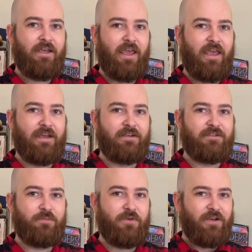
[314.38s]

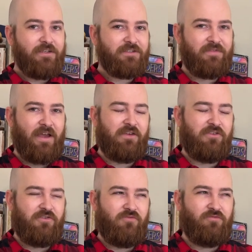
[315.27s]
And because of
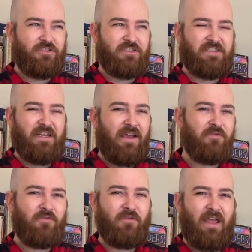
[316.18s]
that, you just
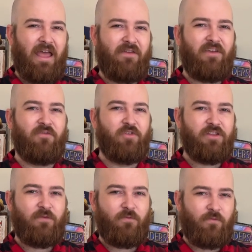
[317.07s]
never have a
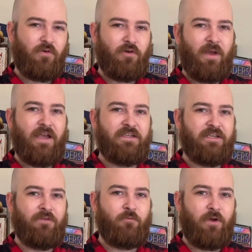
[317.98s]
really firm
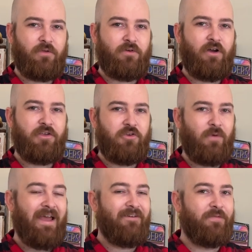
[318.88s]
idea of whether or not you
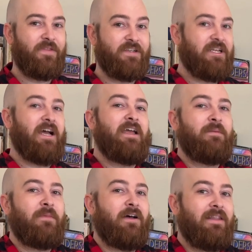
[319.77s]
have the
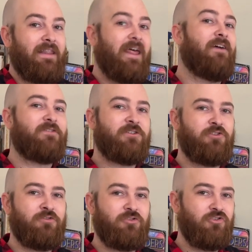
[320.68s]
time left
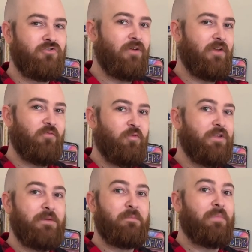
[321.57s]
to do a
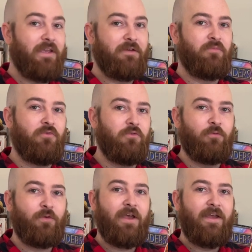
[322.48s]
really big
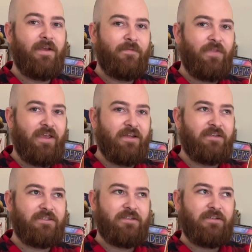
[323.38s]
move.
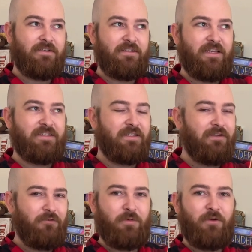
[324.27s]
And it's a
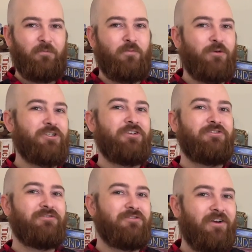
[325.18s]
little bit of pushing
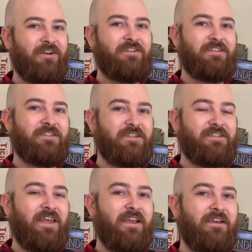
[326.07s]
your luck to
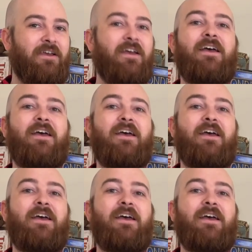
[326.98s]
just think,